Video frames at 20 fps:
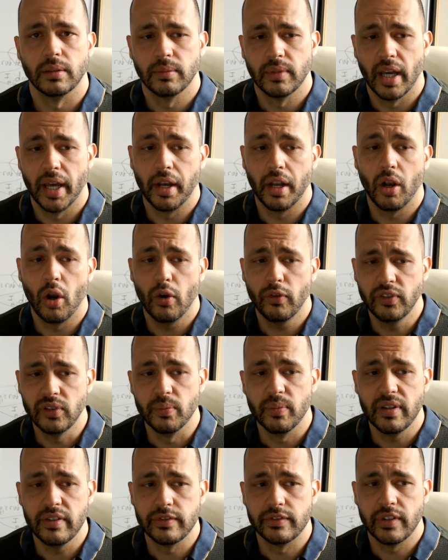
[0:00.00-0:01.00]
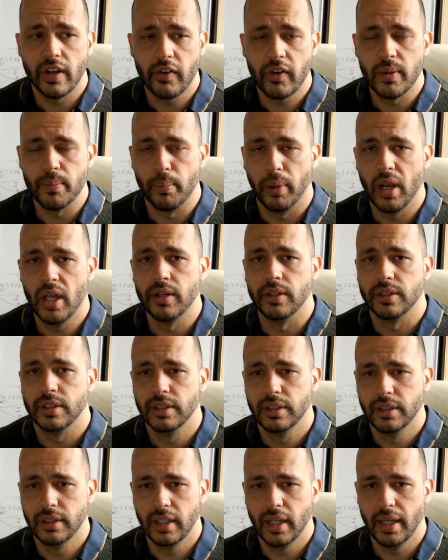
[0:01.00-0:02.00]
And I'll often be very blunt
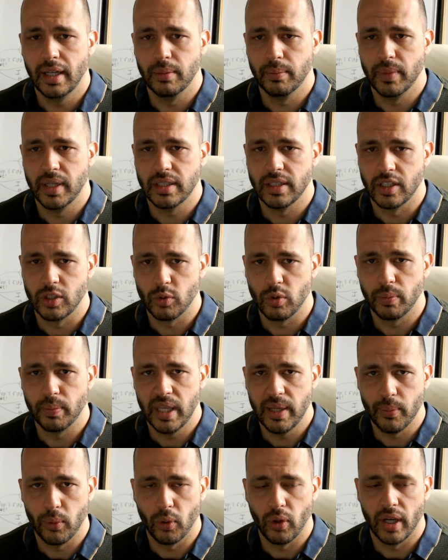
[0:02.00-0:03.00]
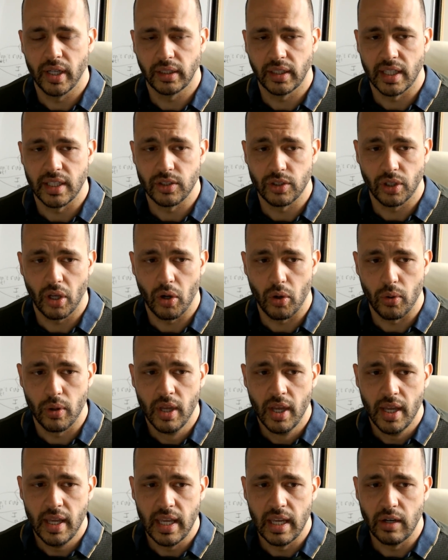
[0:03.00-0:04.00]
in meetings with people like that to go,
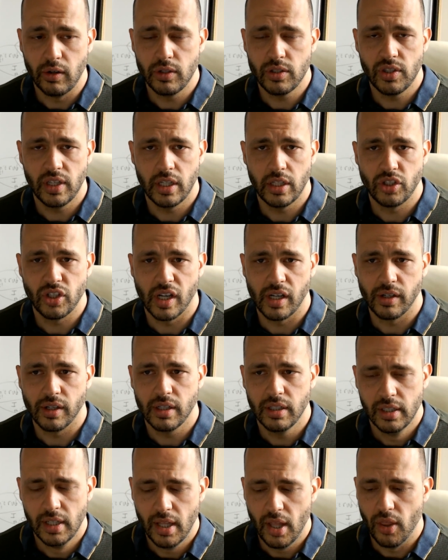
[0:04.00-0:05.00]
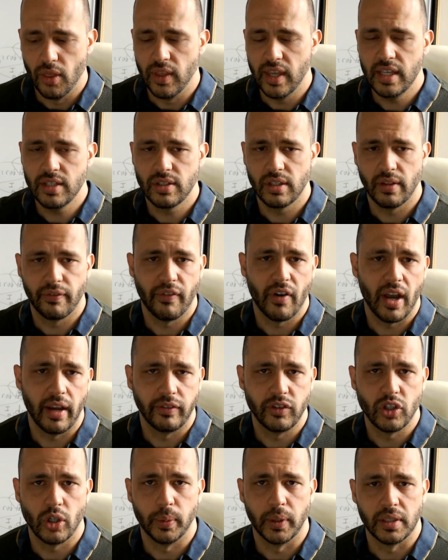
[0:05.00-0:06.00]
here is the agenda, these are the 5
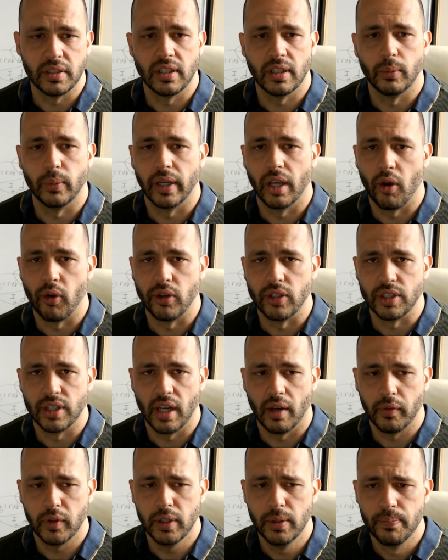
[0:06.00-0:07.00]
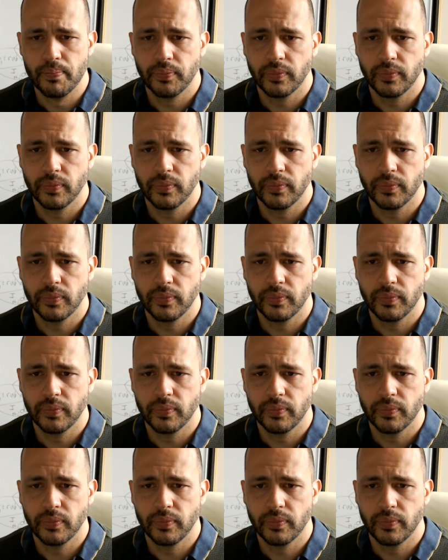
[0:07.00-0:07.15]
topics that we're going to cover,